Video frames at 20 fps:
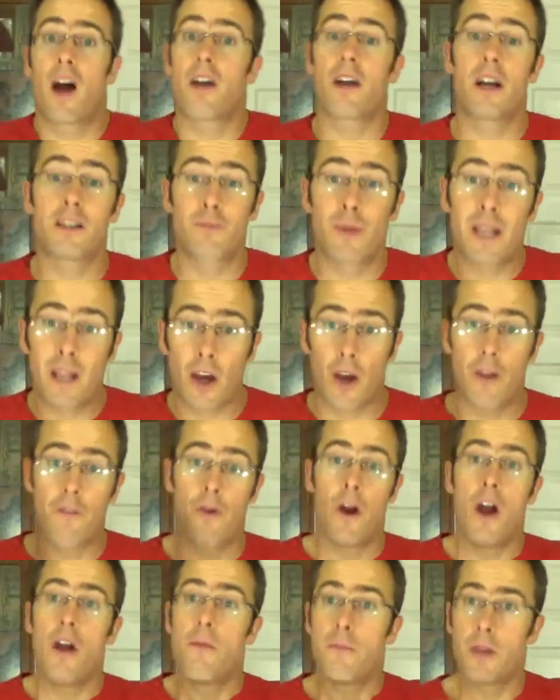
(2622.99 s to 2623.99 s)
as we kind
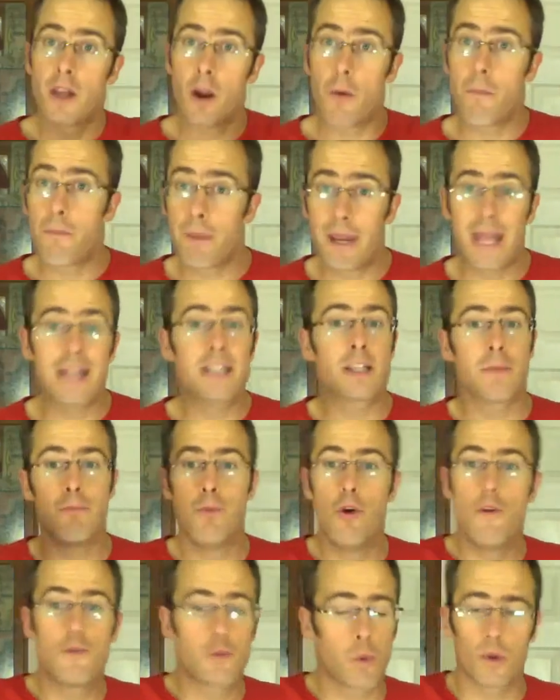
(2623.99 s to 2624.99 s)
of begin to
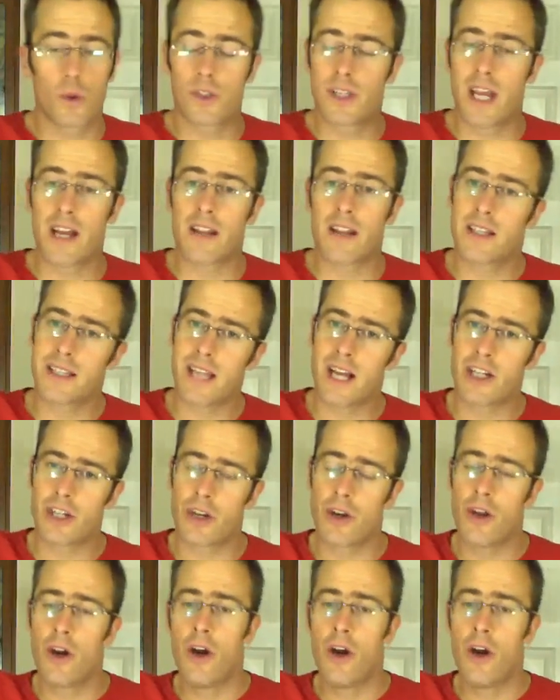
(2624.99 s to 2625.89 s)
move towards the end of the session.